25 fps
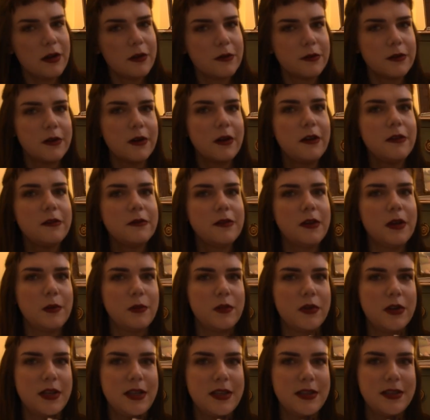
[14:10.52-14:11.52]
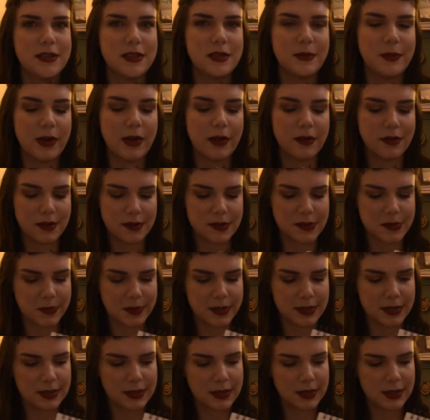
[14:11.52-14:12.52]
overall felt pretty good about this
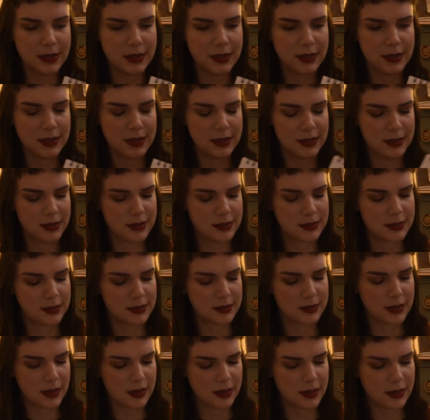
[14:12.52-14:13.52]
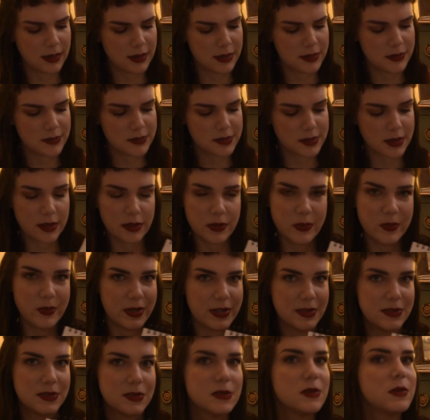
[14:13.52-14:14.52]
one. I used color
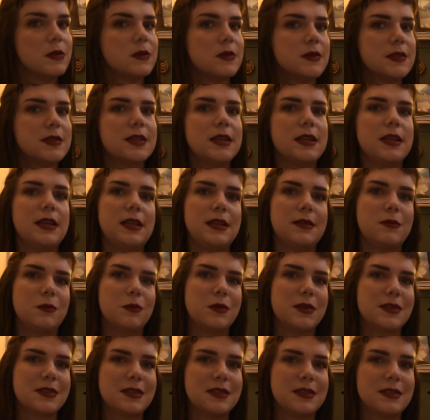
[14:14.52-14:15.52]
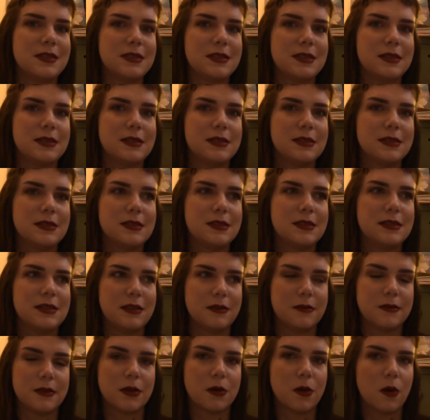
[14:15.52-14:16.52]
pencils. It wasn't
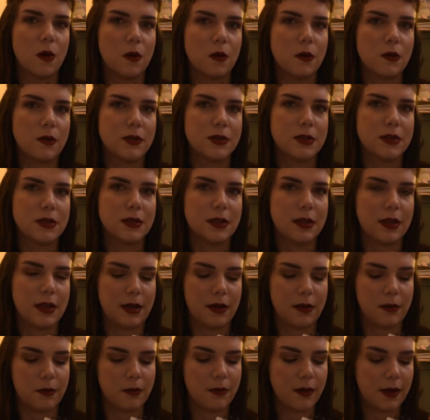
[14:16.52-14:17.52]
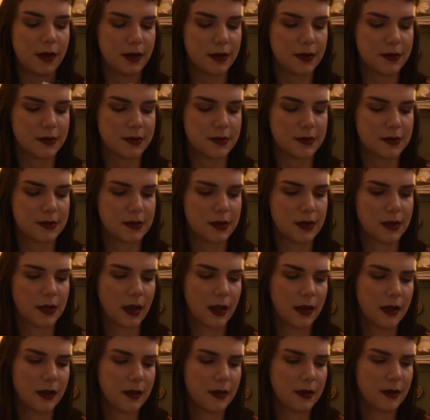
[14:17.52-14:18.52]
difficult. It was,
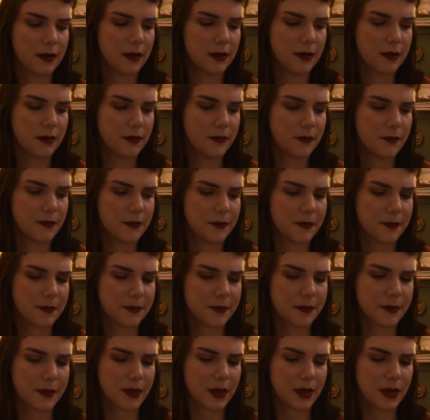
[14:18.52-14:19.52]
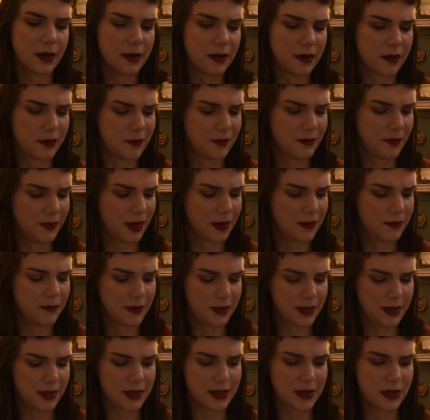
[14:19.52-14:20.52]
I
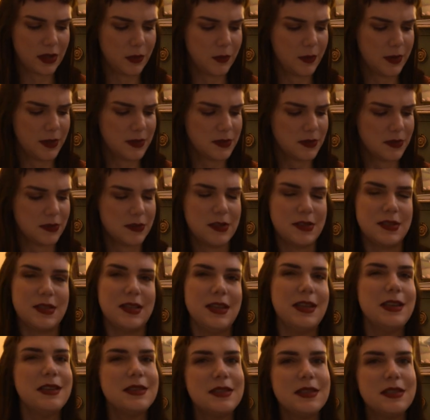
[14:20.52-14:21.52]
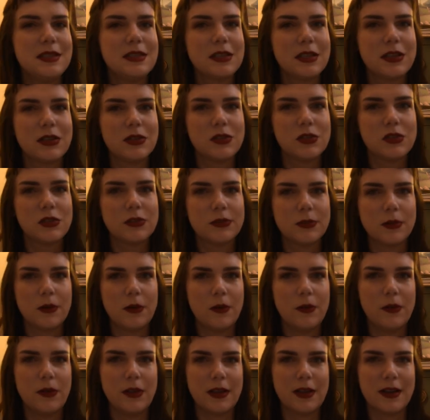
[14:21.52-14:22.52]
feel like color pencils, it's easy to
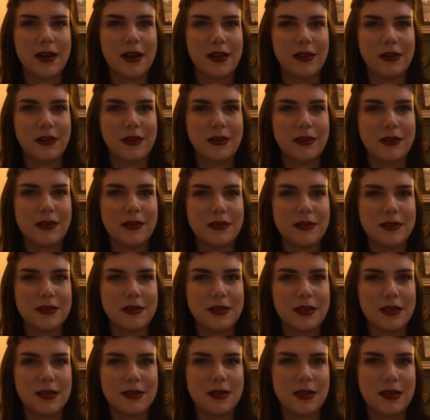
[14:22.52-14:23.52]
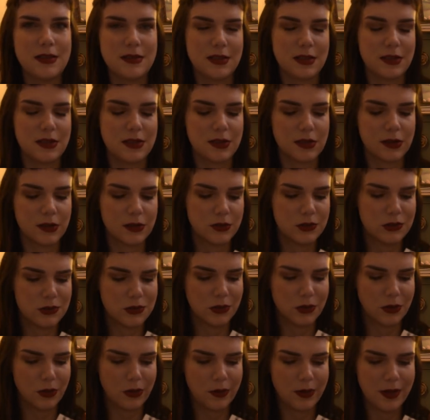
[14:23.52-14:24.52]
control the colors. It's easy to
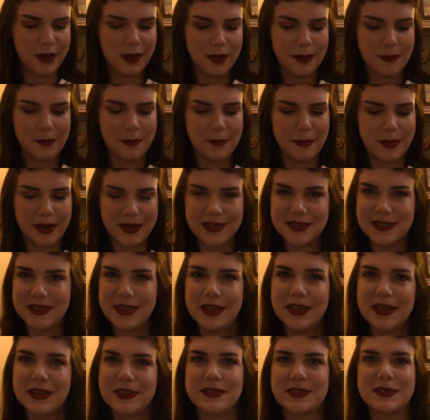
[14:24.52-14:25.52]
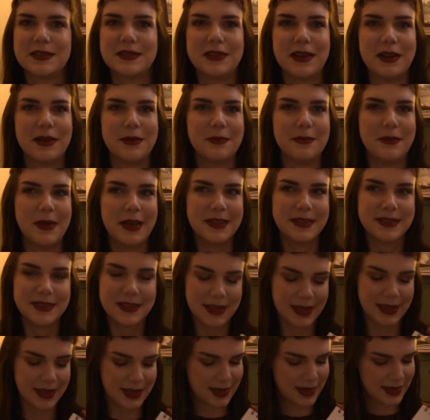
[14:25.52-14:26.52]
control mixing. It's not
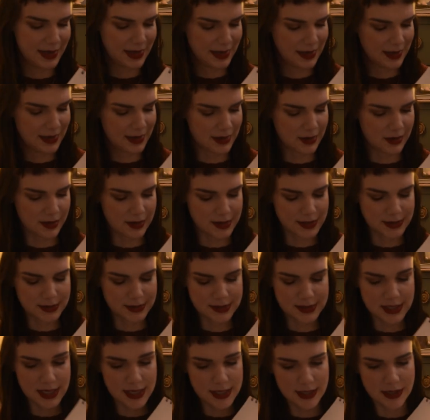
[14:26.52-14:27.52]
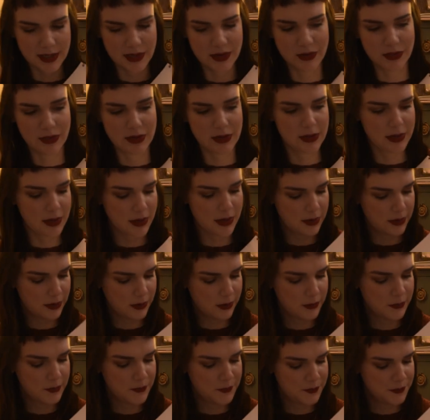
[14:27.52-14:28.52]
messy. I can take it on the
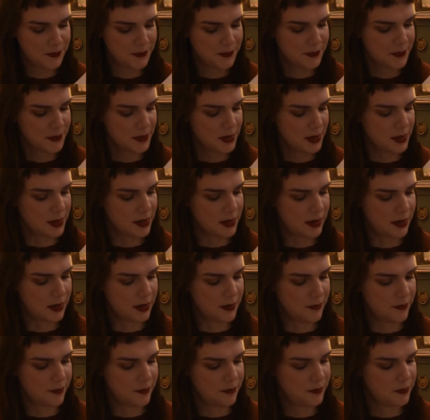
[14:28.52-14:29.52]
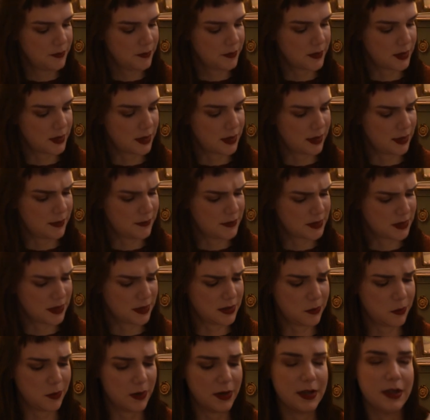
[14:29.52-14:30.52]
go. I've
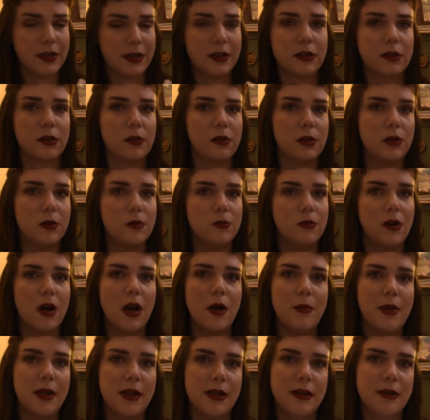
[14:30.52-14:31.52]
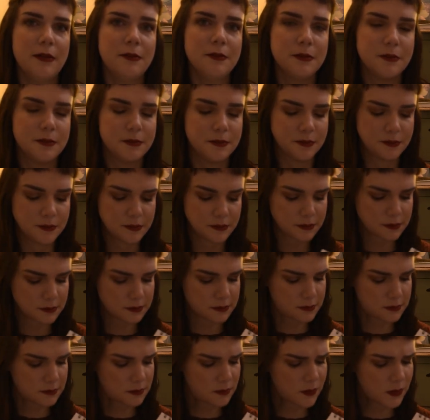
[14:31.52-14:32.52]
started working on a little robin,
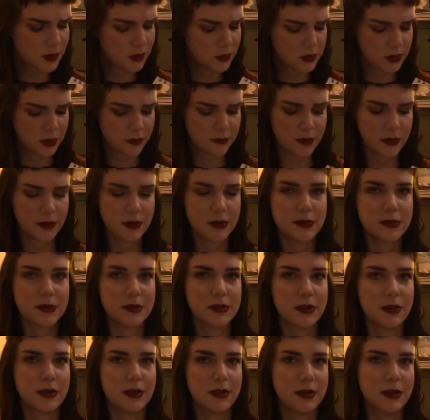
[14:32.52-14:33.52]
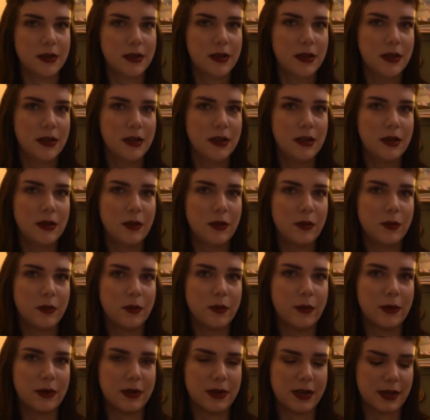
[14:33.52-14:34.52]
which I'll focus on
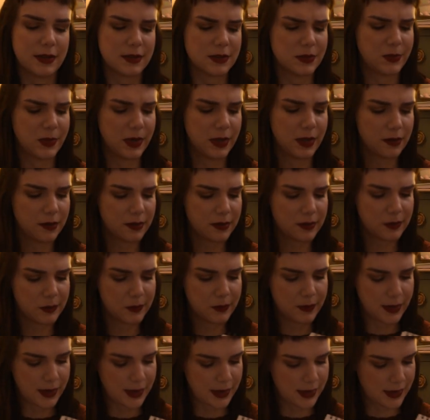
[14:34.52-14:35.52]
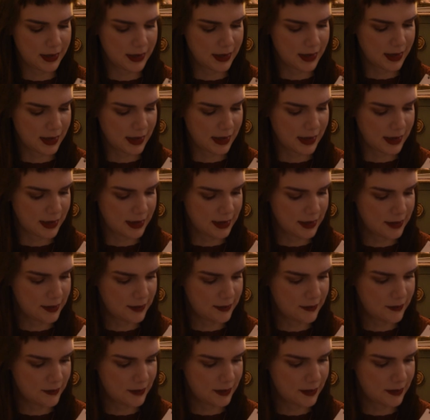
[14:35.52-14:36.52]
more next month, but
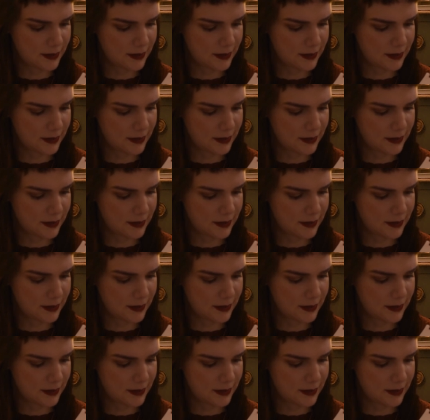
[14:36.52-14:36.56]
I